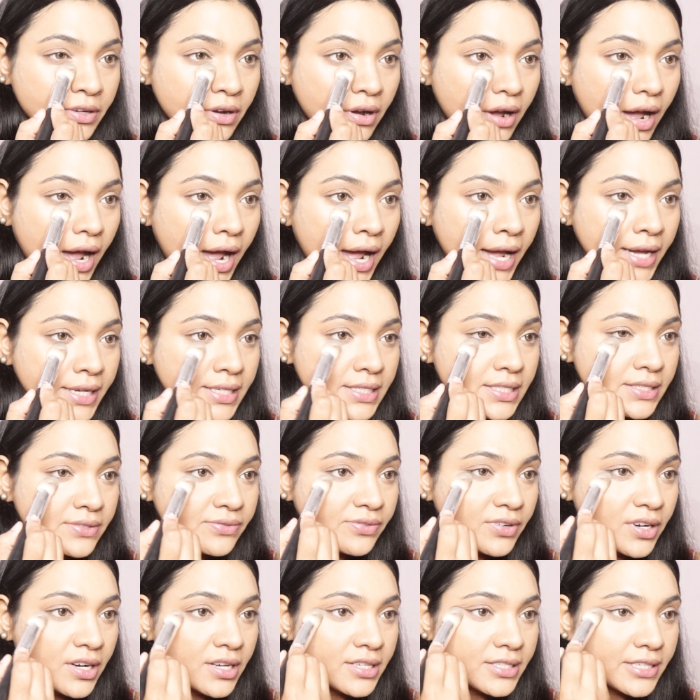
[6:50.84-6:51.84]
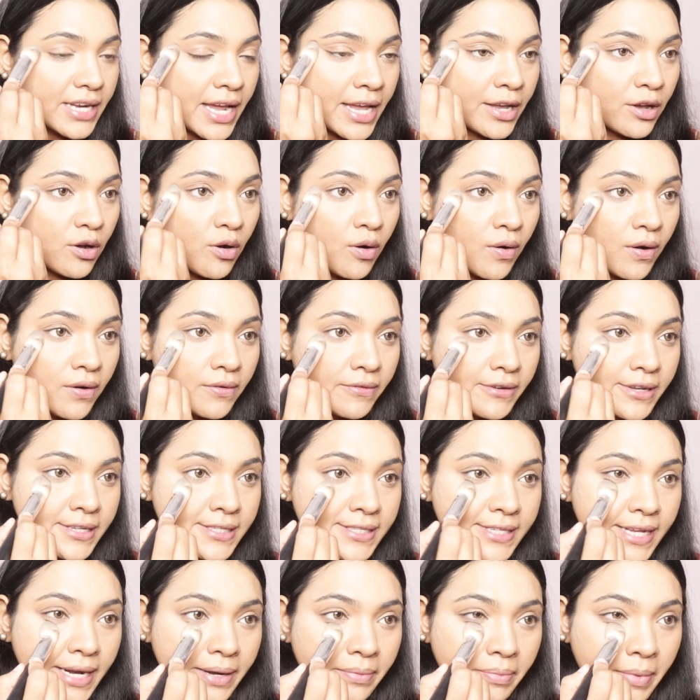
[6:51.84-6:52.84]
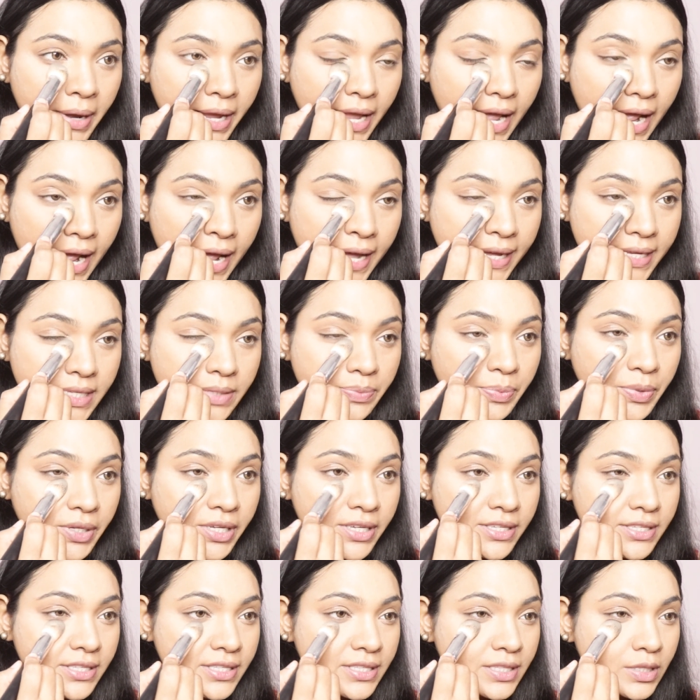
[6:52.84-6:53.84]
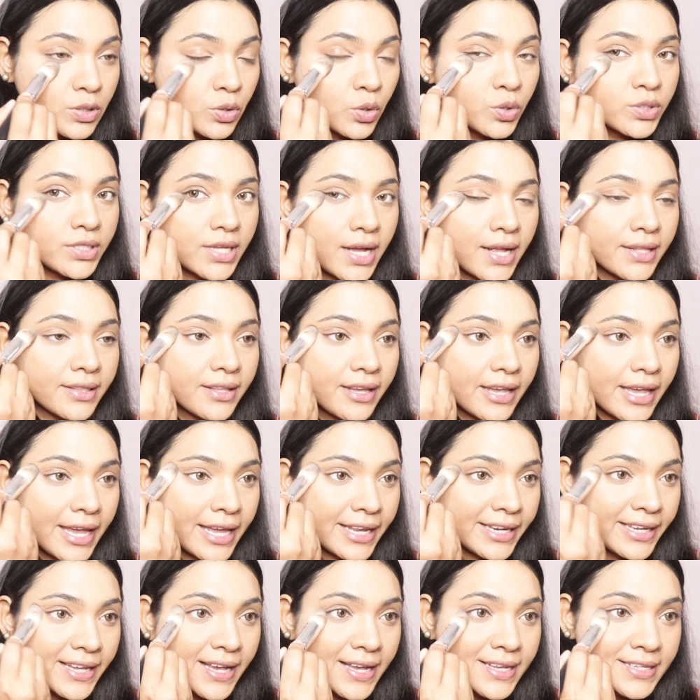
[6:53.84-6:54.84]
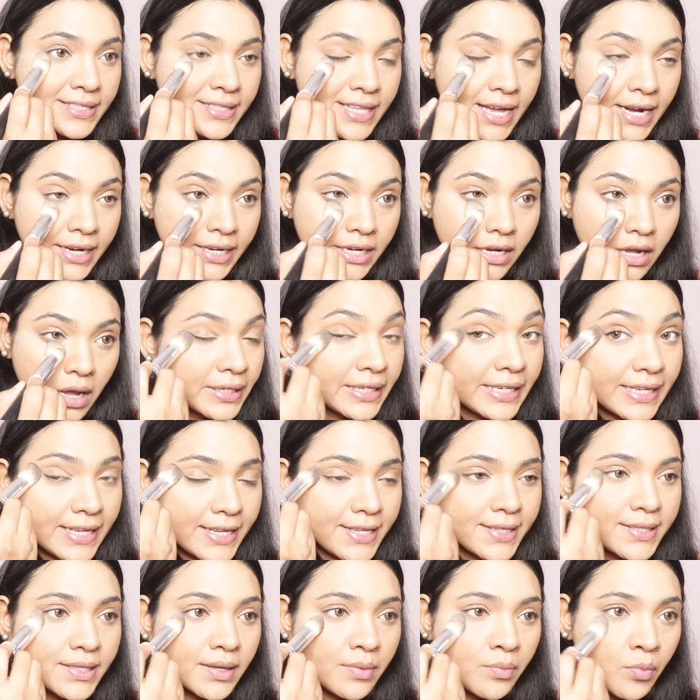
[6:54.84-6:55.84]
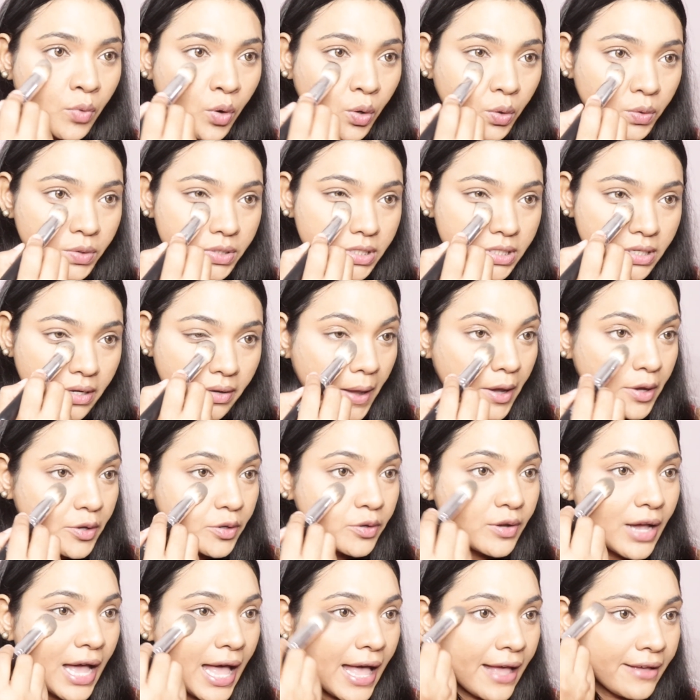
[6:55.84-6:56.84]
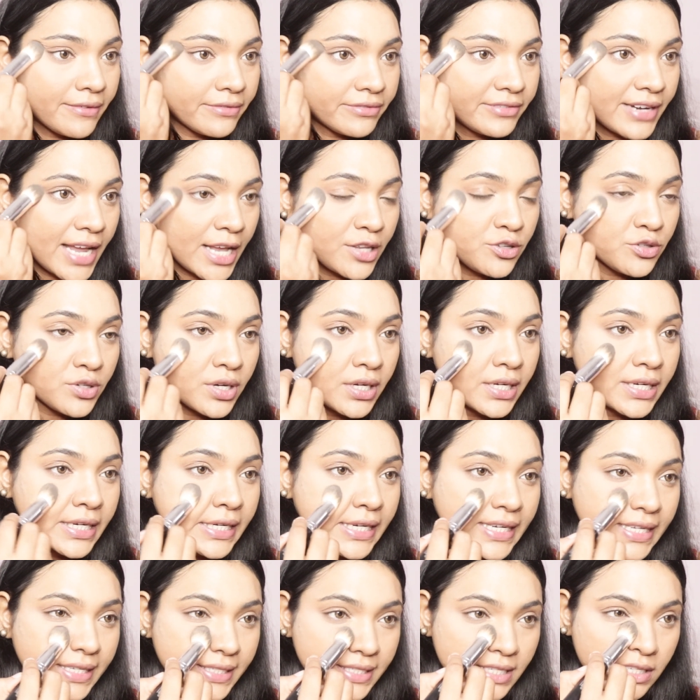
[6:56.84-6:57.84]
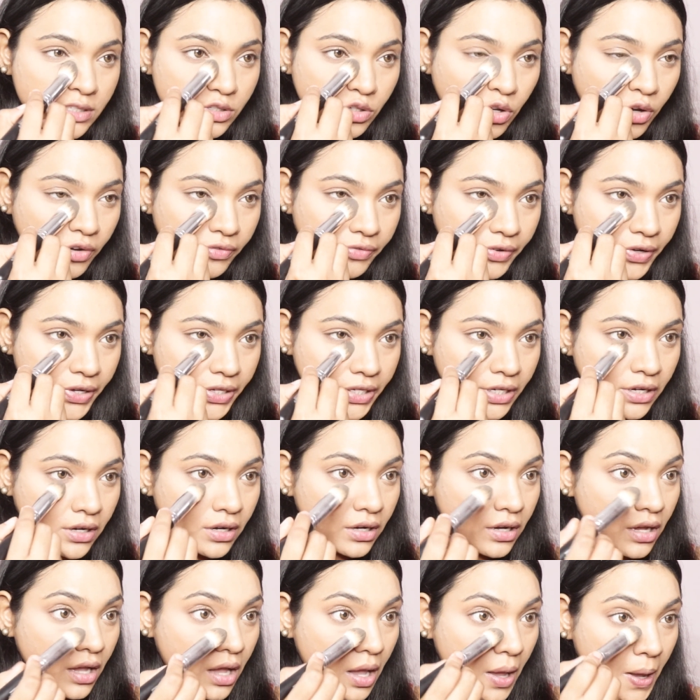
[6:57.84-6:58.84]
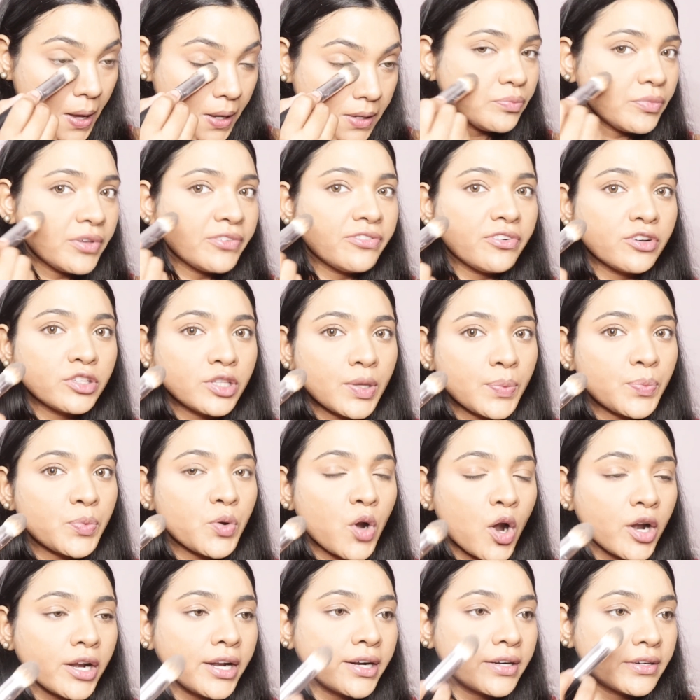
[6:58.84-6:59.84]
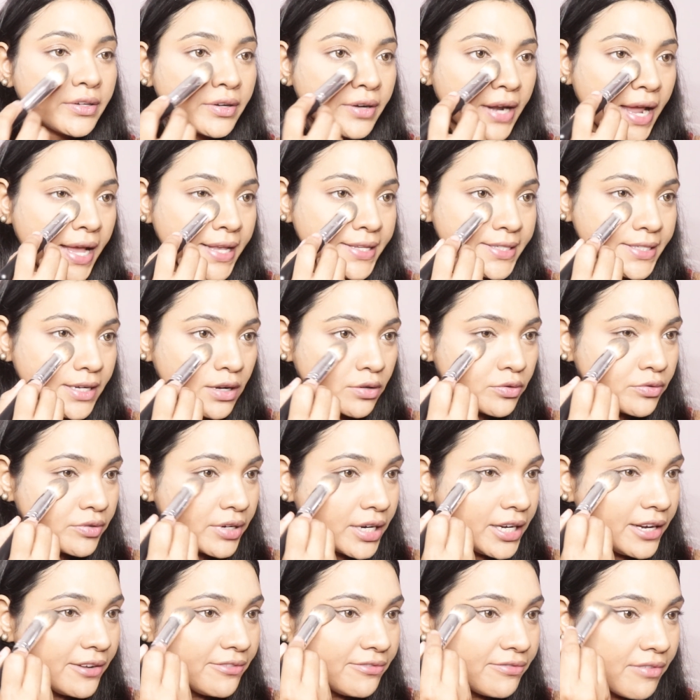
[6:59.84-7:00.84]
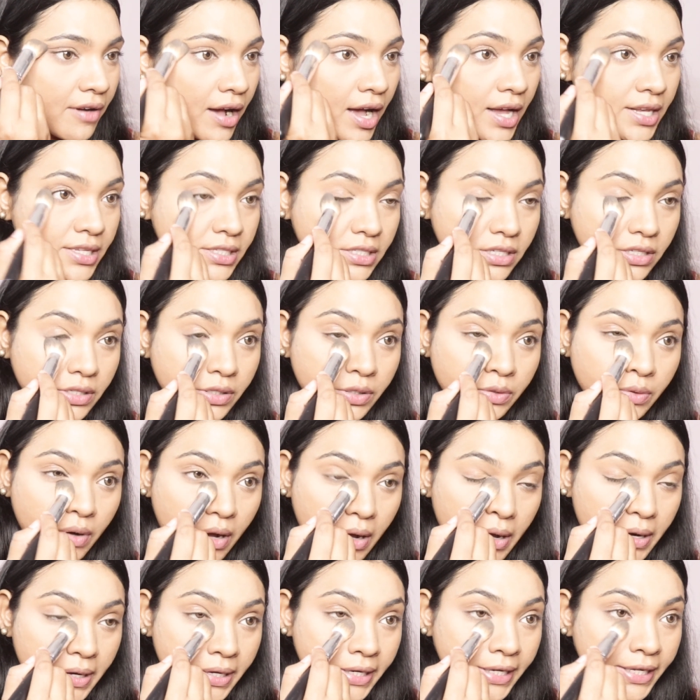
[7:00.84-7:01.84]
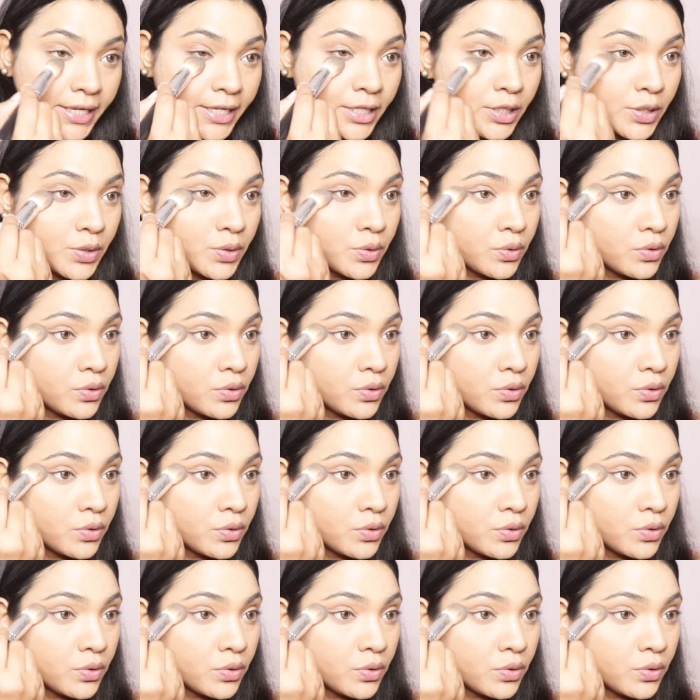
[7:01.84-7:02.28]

your eyes first. I always set my eyes because those are the areas that crease the most. You have natural creases over here. Before the product dries down really fast, you need